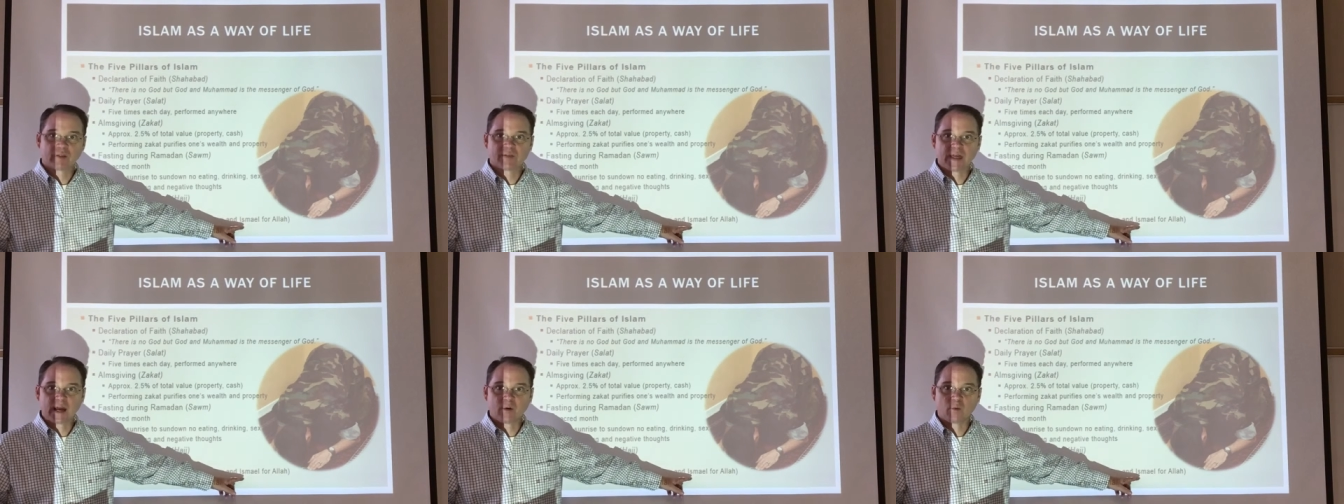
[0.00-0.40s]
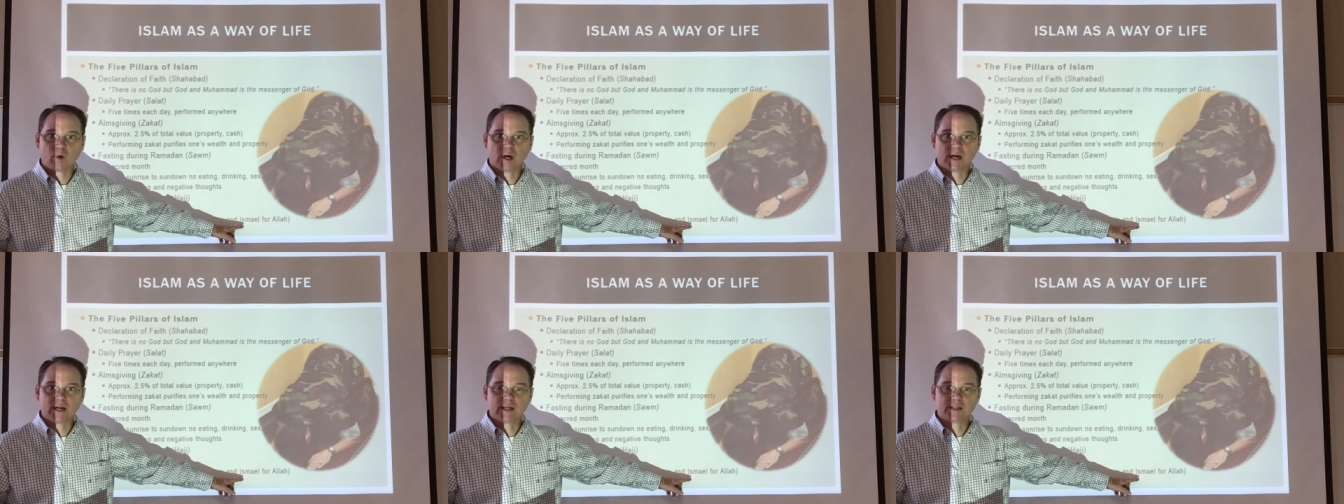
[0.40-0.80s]
That
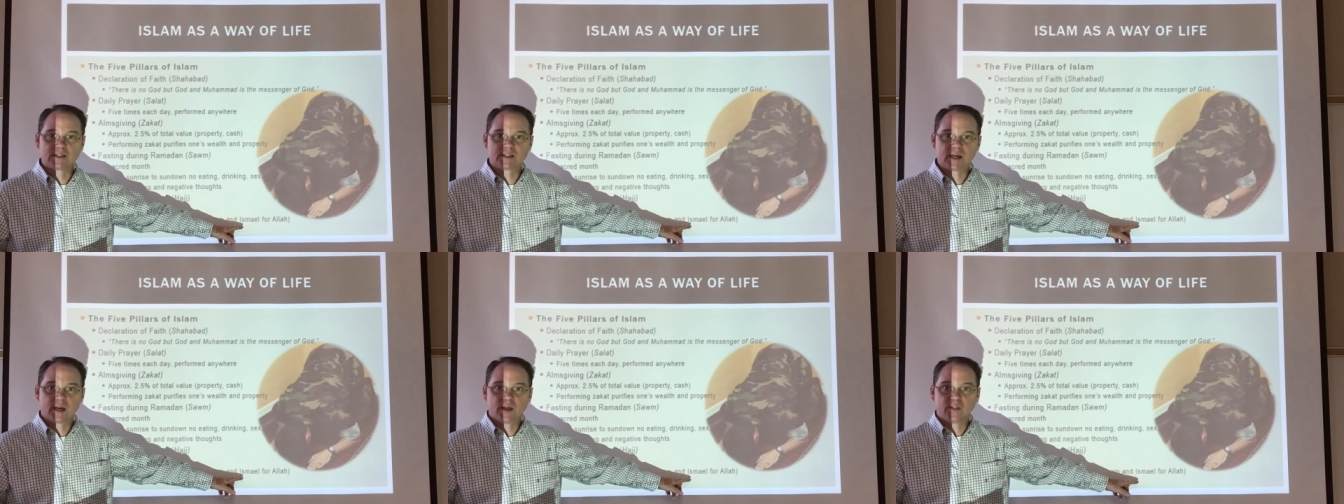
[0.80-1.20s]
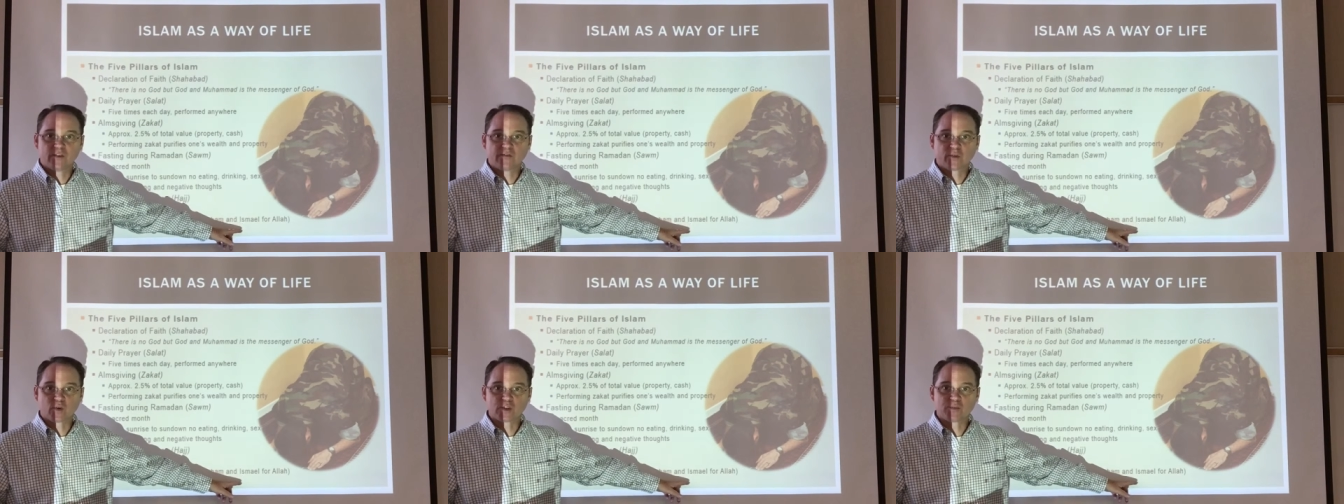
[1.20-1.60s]
was the
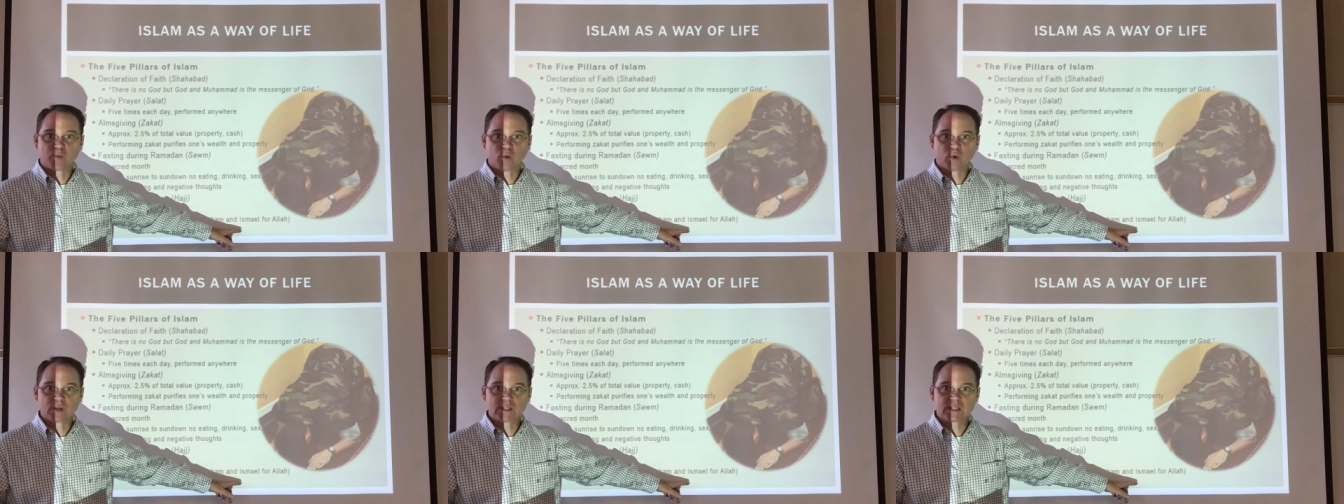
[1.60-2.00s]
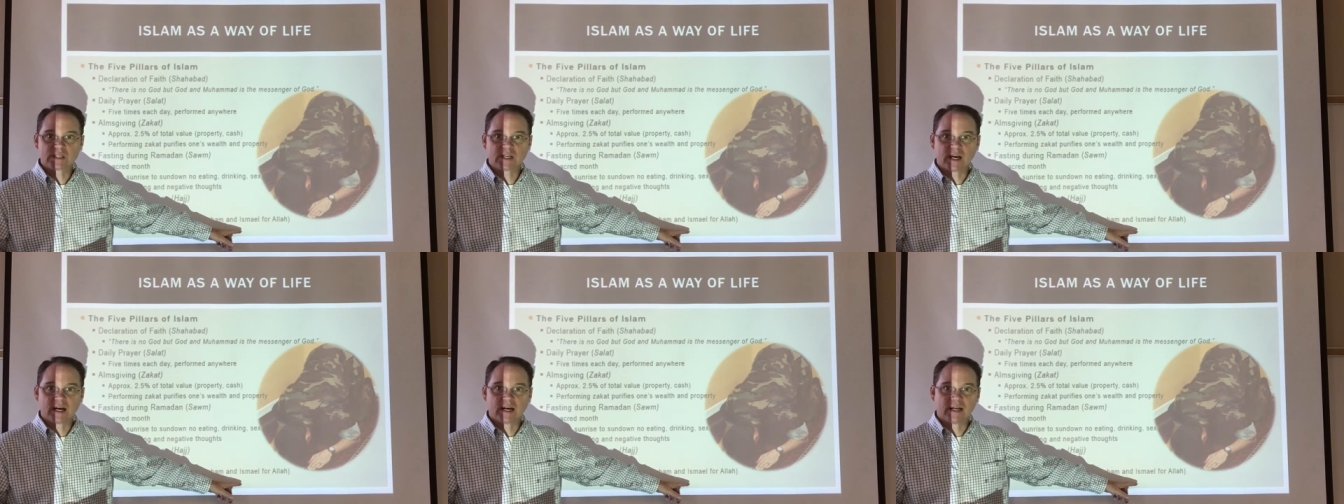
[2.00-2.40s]
firstborn
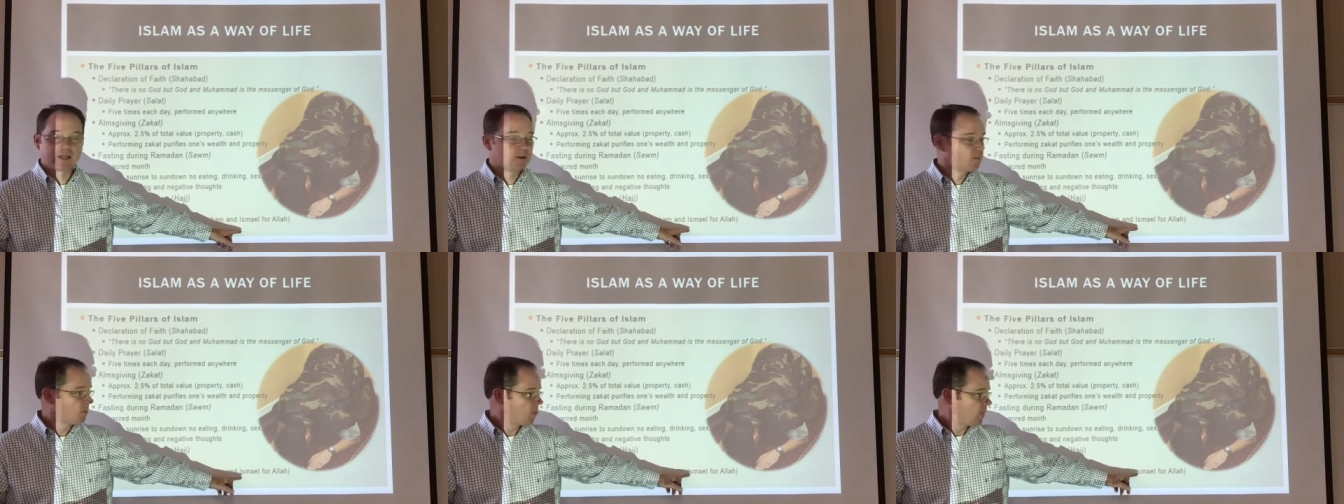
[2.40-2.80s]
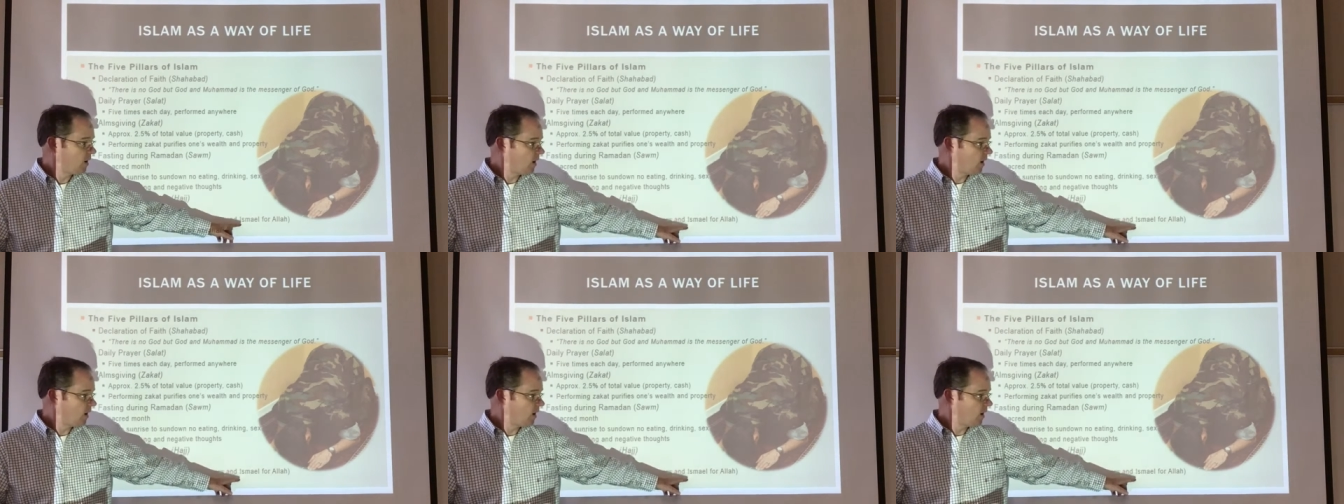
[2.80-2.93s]
son